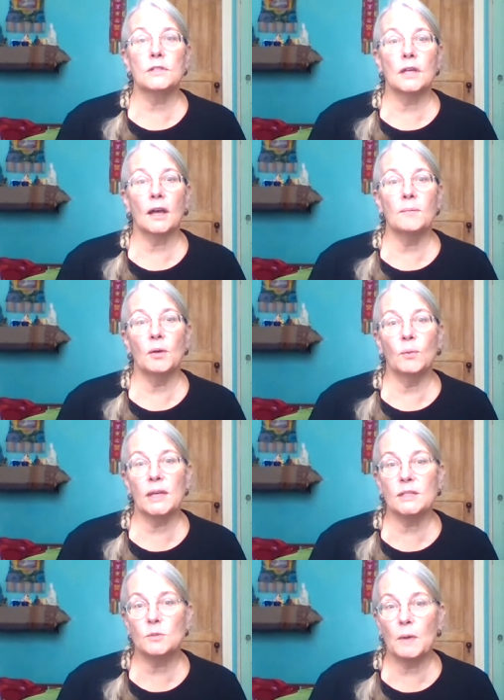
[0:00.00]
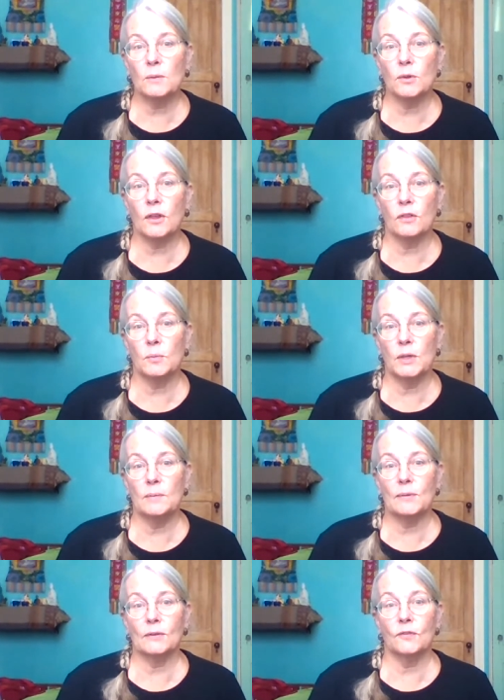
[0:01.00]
time that we can spend with other people,